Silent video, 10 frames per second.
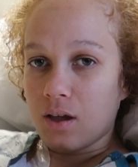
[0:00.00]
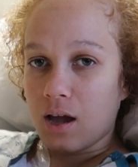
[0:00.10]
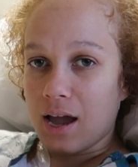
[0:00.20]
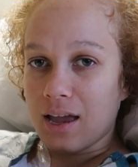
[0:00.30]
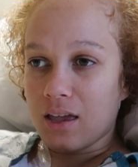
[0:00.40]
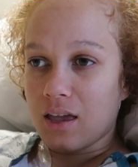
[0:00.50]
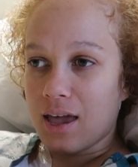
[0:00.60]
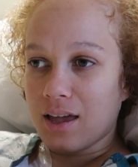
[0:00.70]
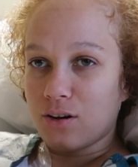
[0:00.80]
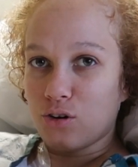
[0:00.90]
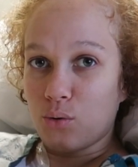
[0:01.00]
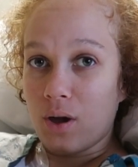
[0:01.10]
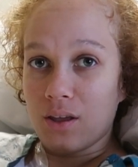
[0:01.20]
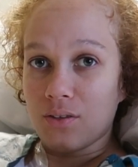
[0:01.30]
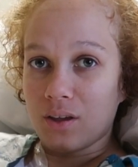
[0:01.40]
I can't do
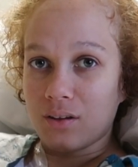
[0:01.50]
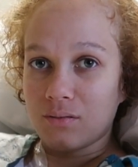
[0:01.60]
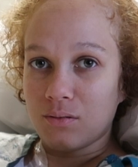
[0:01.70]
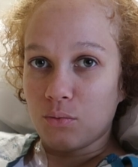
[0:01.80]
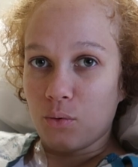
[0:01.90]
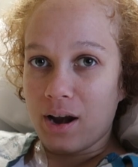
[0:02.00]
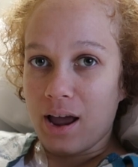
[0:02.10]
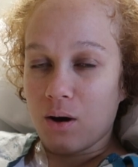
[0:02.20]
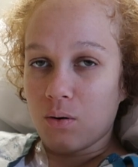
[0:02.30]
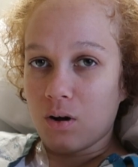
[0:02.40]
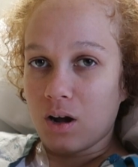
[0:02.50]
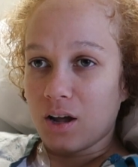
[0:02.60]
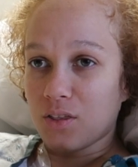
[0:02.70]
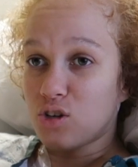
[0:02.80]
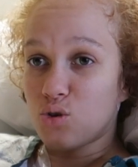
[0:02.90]
anything right now.
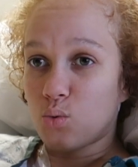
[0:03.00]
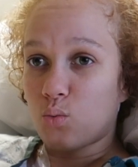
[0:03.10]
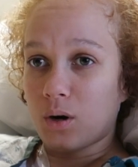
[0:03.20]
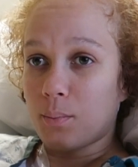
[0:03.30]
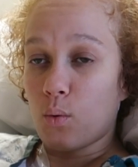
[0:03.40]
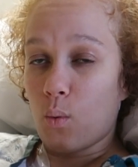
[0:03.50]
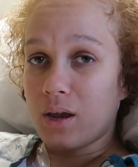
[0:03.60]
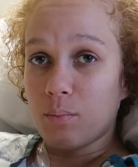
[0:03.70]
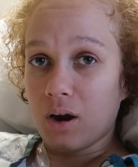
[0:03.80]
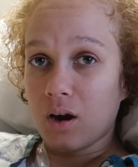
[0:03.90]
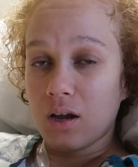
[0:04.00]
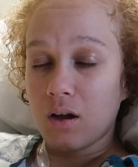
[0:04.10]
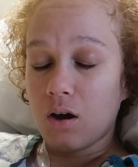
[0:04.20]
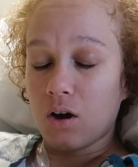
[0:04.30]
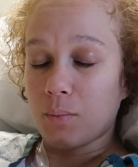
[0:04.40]
They don't want me weight
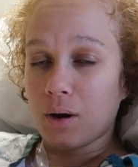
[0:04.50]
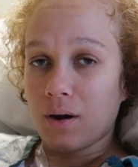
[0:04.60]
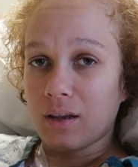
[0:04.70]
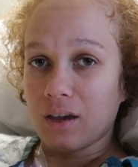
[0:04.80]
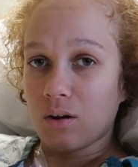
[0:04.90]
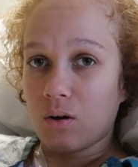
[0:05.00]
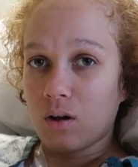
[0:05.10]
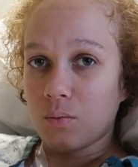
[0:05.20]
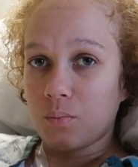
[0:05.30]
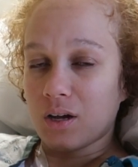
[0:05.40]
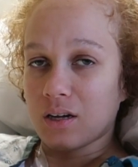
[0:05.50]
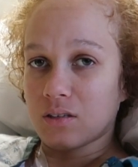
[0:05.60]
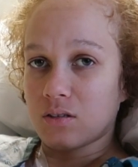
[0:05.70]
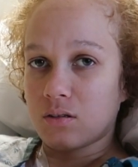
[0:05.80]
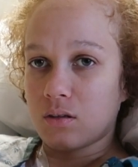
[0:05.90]
bearing on my right leg at all
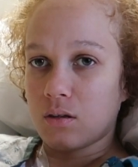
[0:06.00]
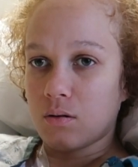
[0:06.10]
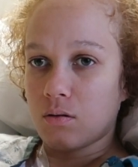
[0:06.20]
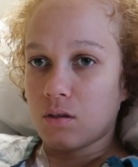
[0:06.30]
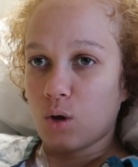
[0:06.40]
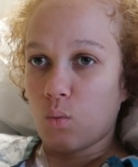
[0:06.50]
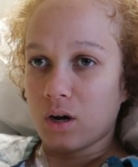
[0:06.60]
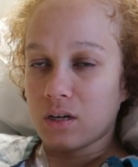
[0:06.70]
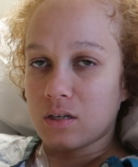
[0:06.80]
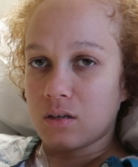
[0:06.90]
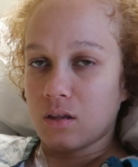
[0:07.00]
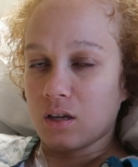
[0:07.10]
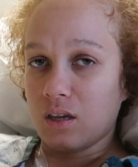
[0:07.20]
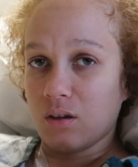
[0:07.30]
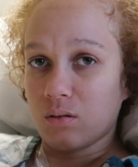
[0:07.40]
because they want it to
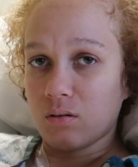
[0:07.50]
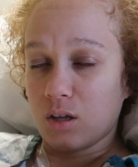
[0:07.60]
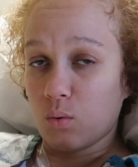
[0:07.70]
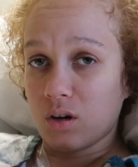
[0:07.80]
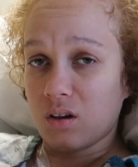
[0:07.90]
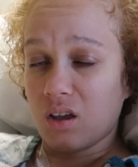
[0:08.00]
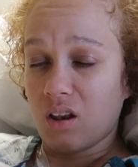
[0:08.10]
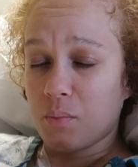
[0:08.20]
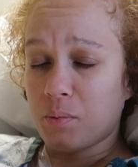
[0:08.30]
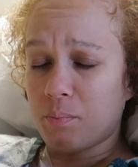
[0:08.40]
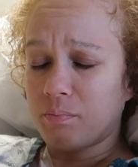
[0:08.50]
heal. They want it to heal up.